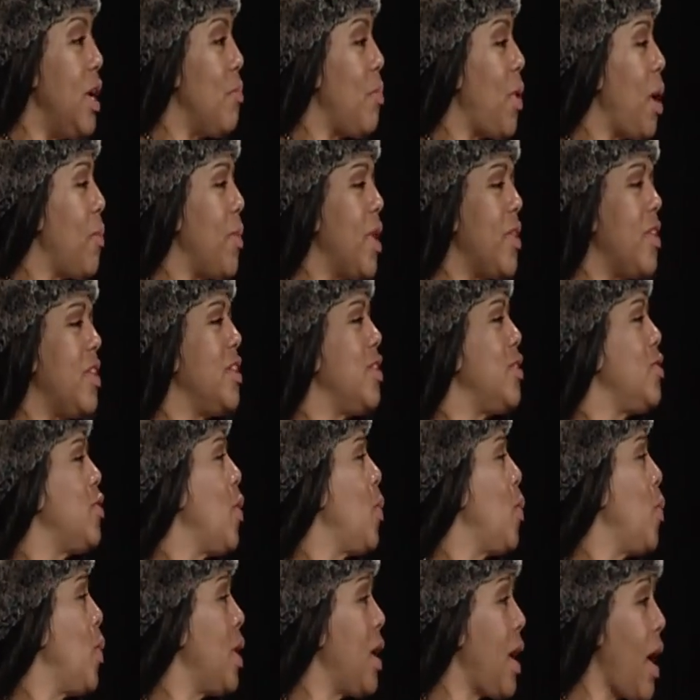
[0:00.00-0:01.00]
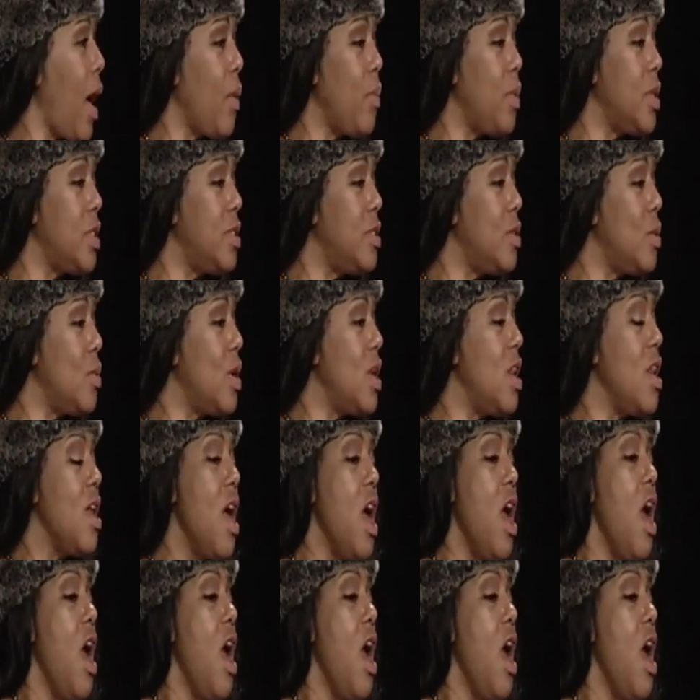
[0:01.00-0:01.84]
and my mother didn't know what I was doing.